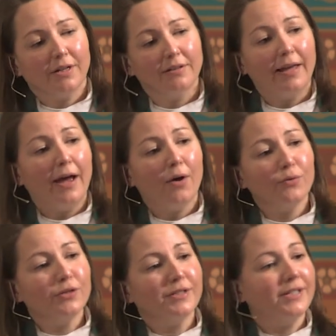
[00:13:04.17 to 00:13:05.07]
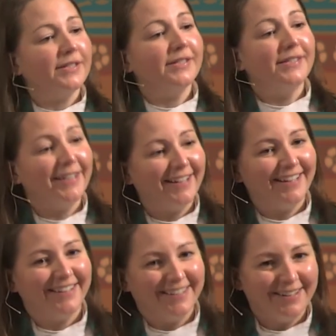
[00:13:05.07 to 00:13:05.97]
allowed to
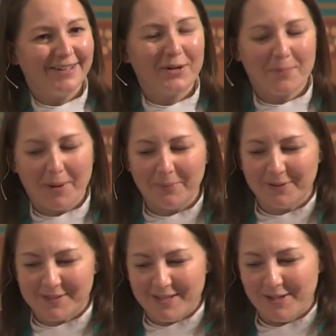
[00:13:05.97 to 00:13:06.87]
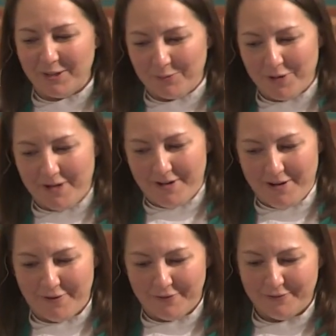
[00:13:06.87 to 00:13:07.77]
sing in a public setting right
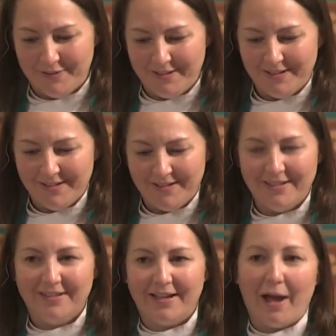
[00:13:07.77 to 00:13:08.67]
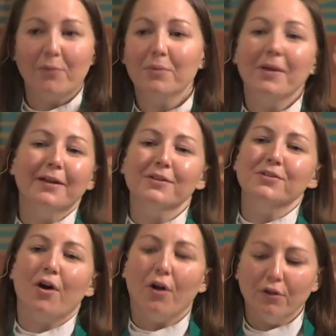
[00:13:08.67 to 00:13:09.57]
now, I would make us
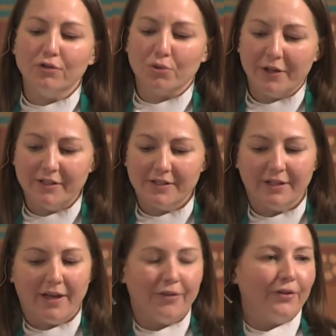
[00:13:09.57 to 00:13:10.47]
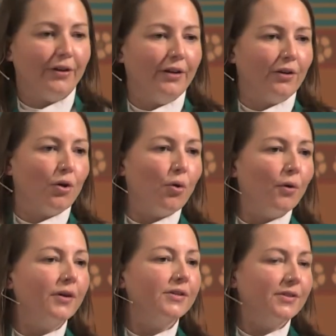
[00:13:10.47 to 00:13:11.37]
all join together in a
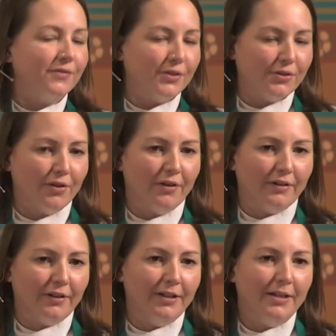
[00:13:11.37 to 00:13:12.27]
chorus of a song